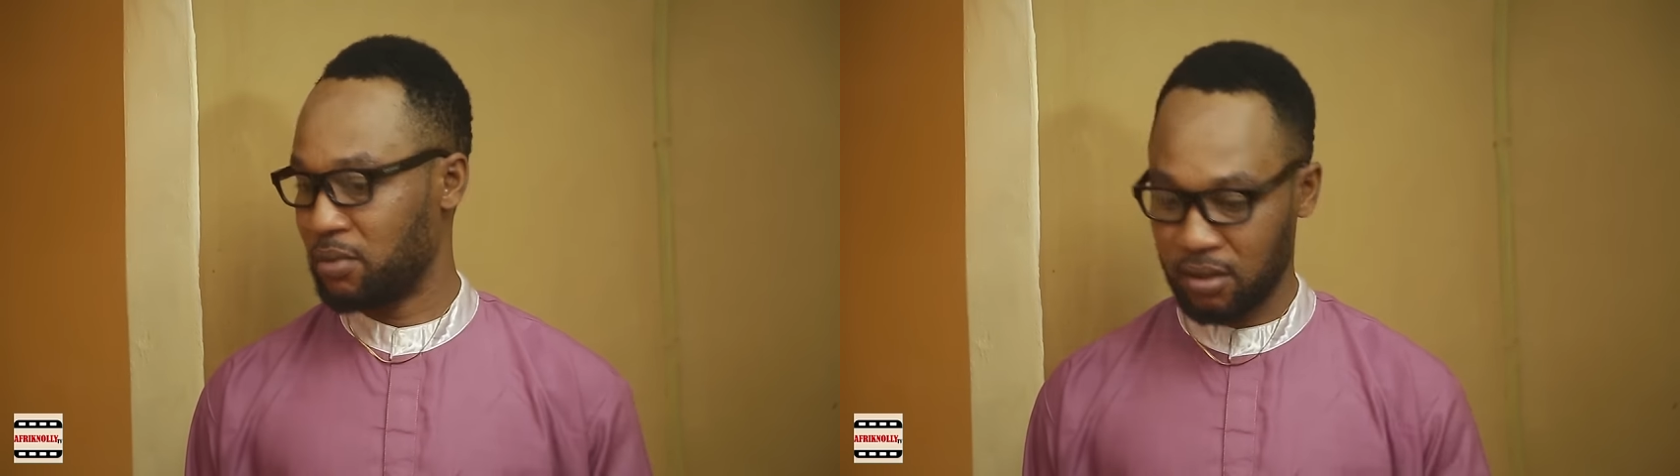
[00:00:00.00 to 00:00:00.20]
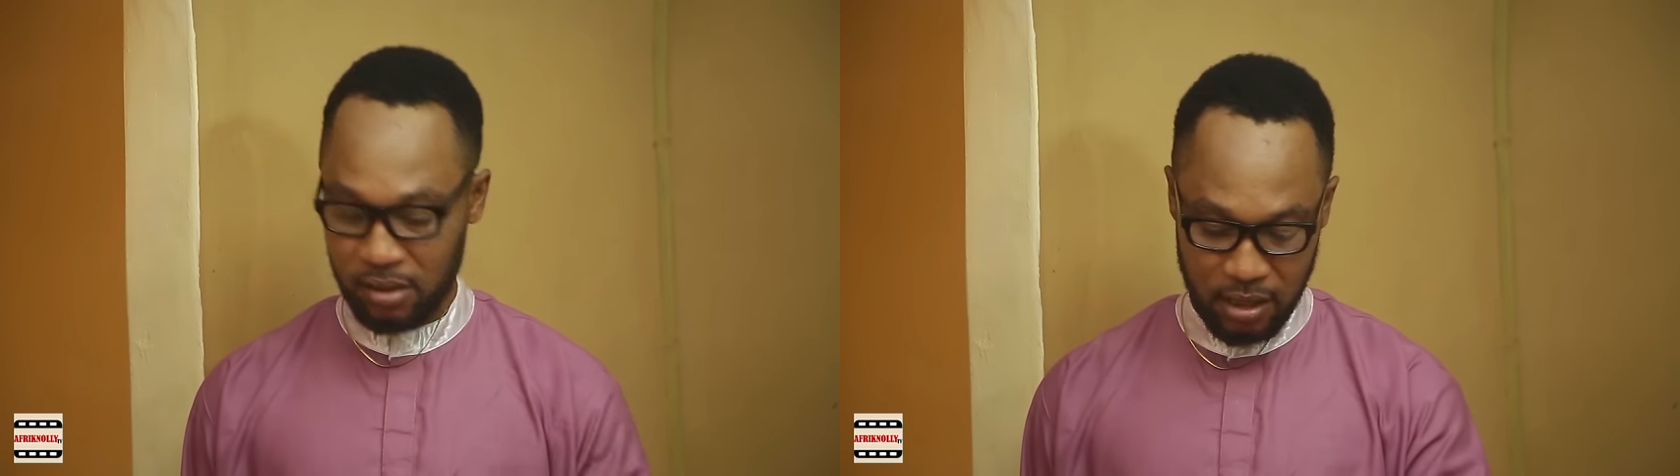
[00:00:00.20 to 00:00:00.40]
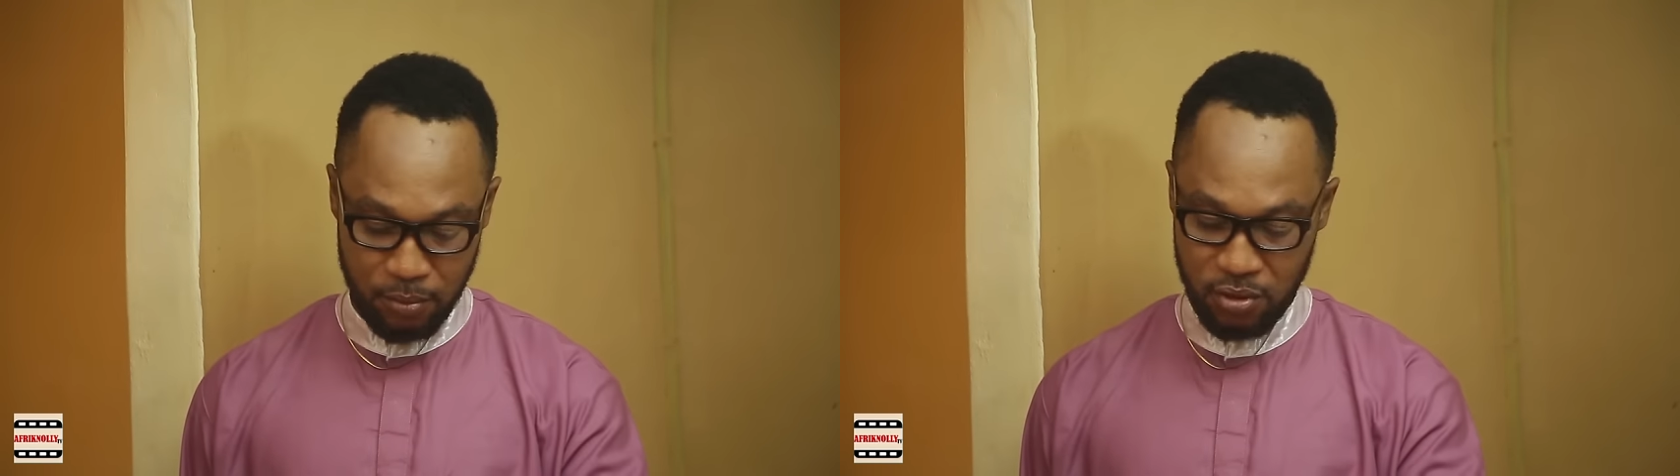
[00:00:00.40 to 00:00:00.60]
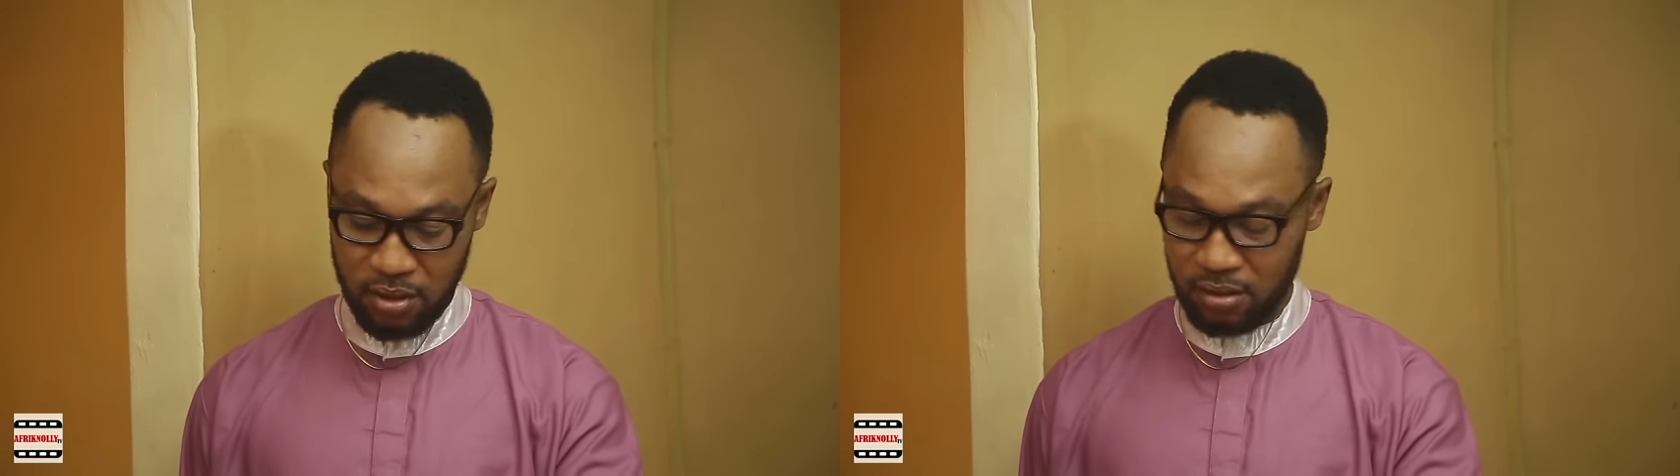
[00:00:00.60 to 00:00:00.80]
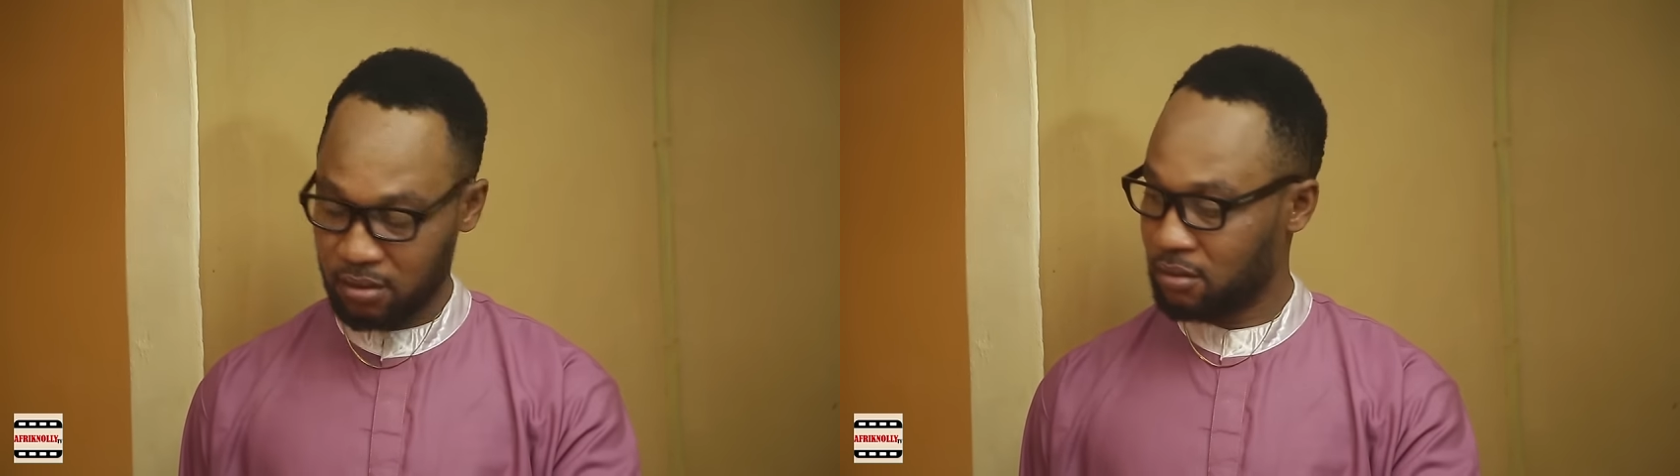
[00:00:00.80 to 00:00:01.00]
Please, I'm
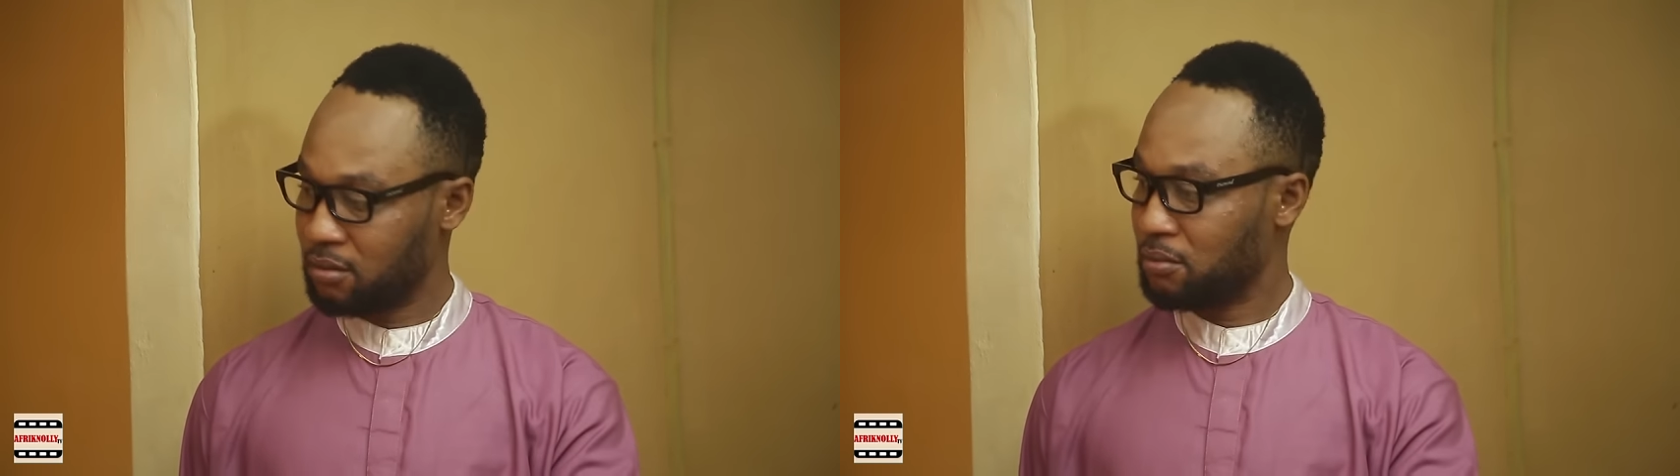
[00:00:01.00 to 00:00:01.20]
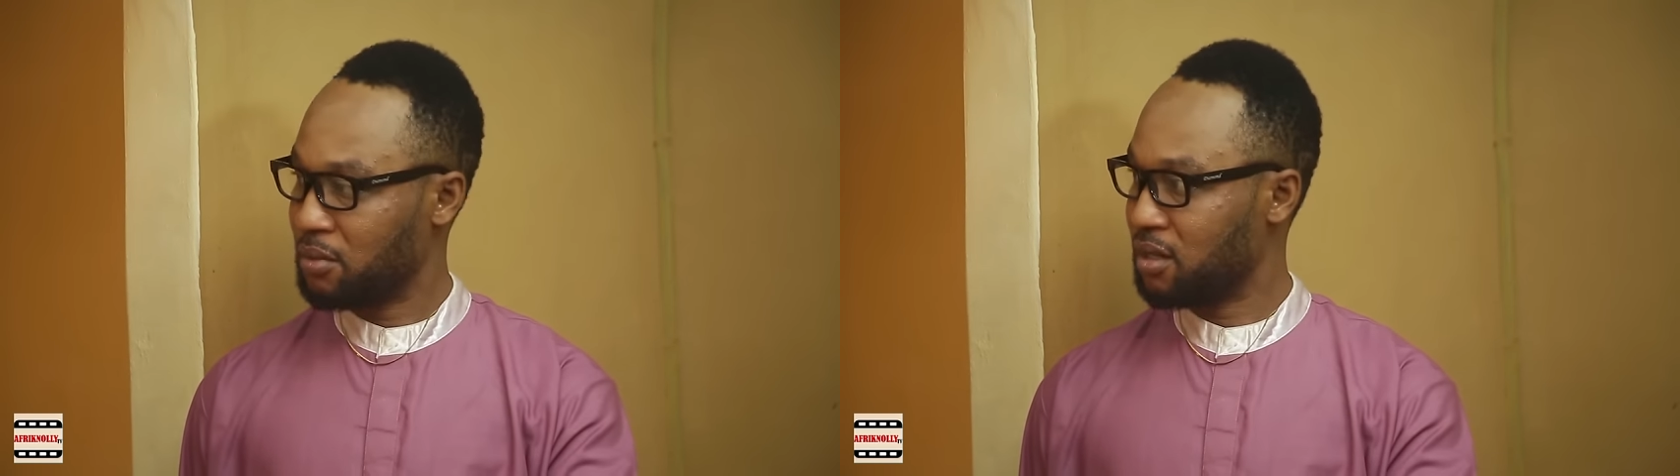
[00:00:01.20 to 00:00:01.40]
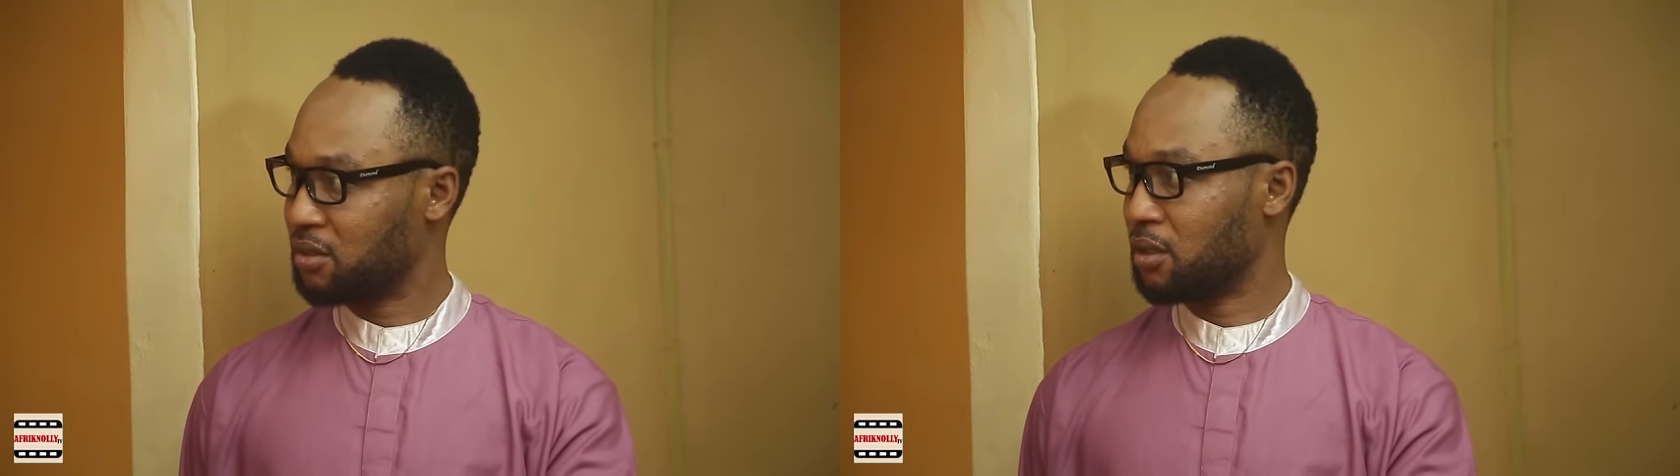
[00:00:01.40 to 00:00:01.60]
running behind